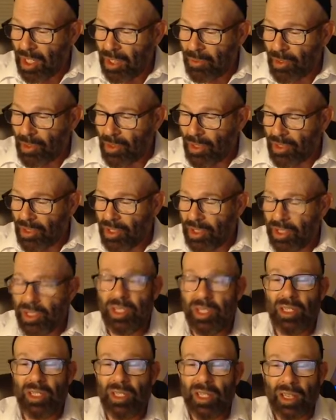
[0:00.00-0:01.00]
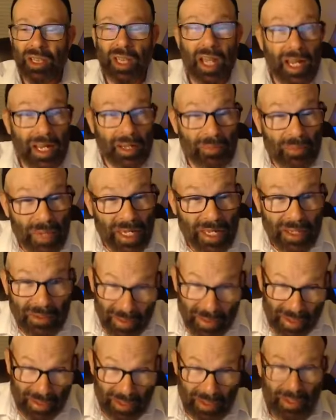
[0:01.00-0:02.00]
because he, like me,
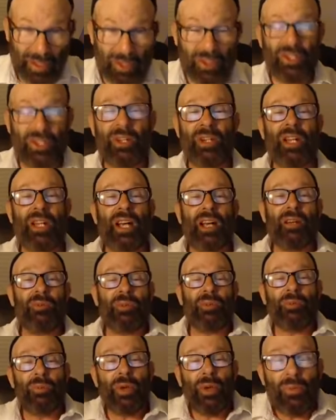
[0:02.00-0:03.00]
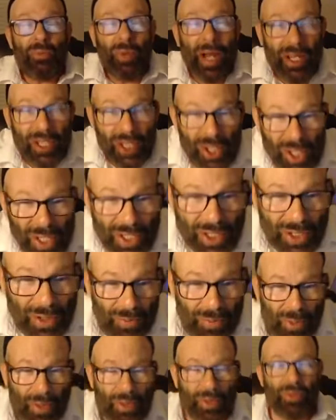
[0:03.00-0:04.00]
whether he knows it or not, we're both rationalists,
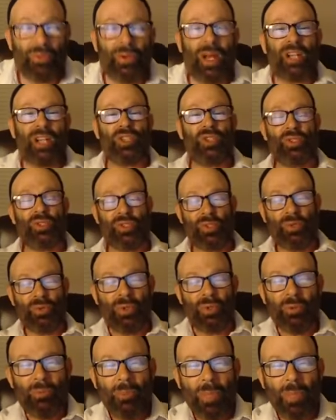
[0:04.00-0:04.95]
both of the rational school.